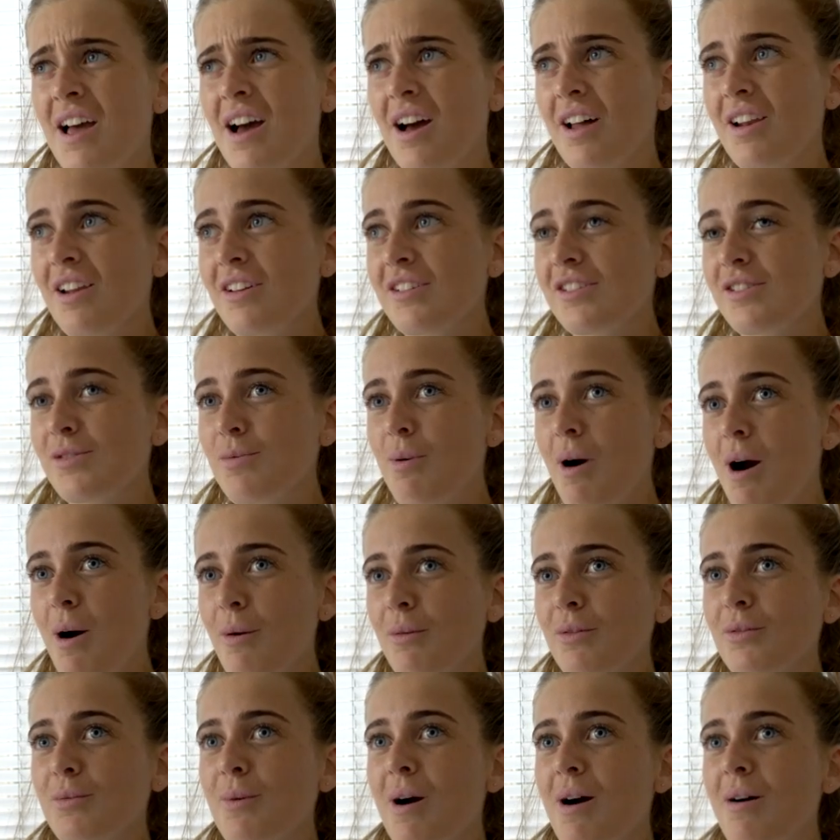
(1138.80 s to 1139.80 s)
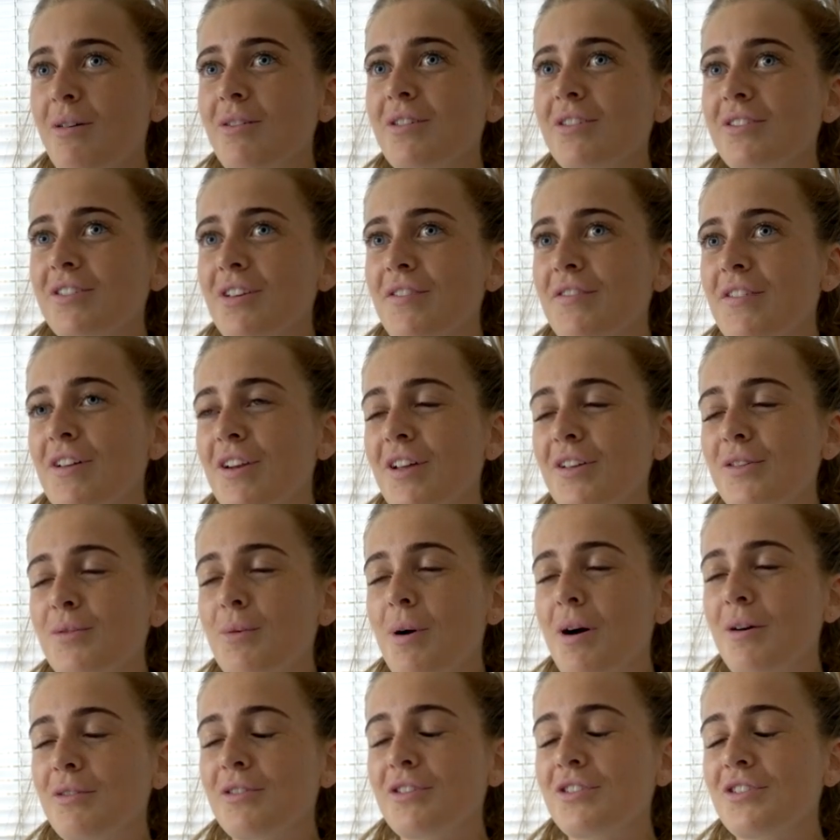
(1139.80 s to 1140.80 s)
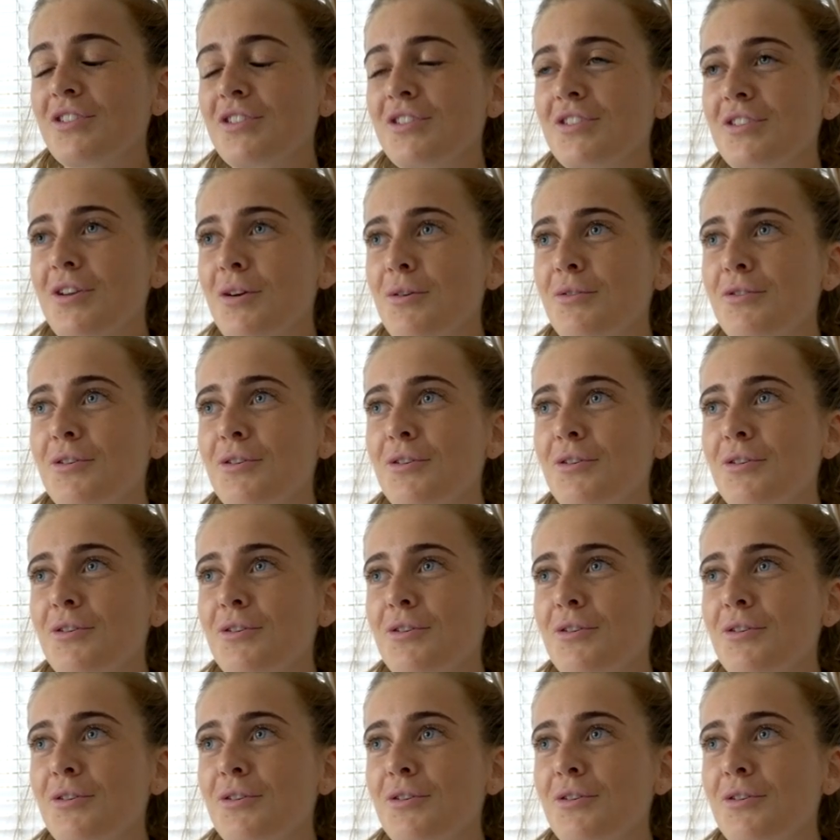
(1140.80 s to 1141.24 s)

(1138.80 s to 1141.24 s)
I like a Twirl as well, because I feel like Twirls are just so